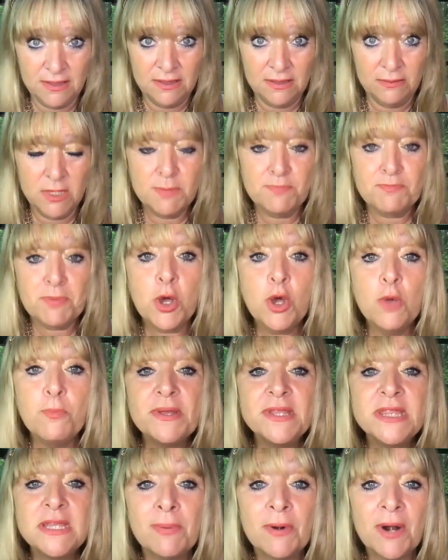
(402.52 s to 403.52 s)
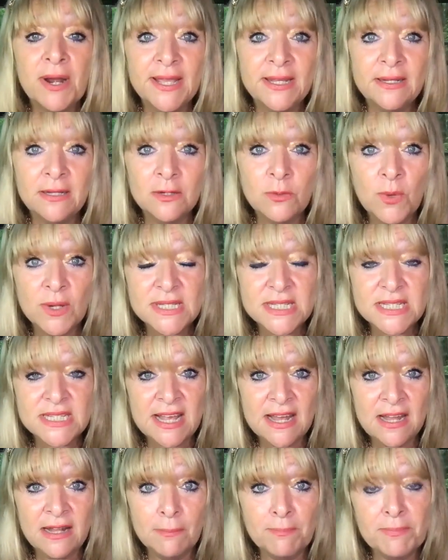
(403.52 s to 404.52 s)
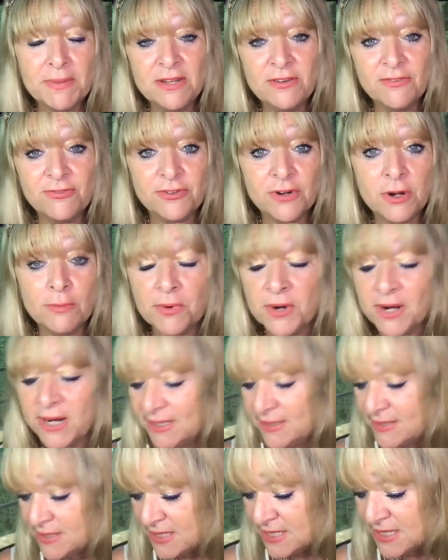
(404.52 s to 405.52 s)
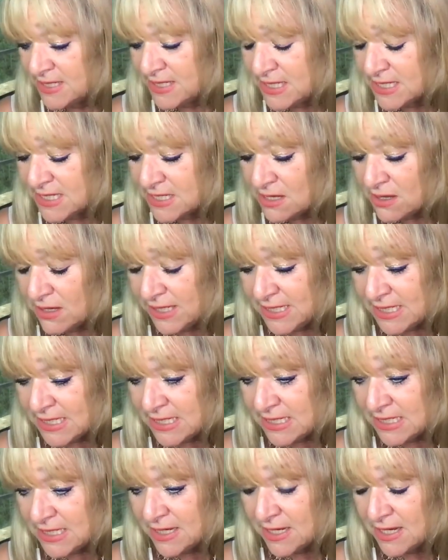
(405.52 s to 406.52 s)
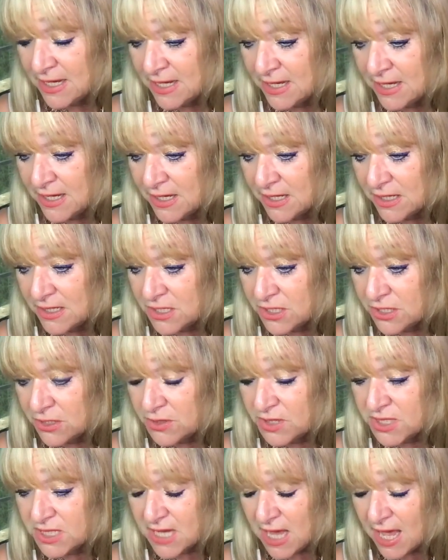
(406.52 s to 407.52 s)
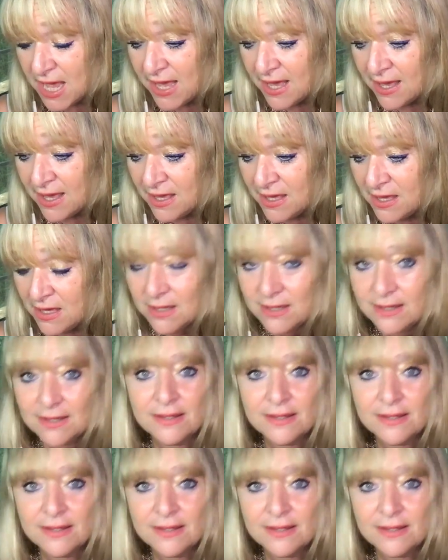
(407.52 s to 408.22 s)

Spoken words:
with poop in the brain and one cell, a bean for a brain, decided to say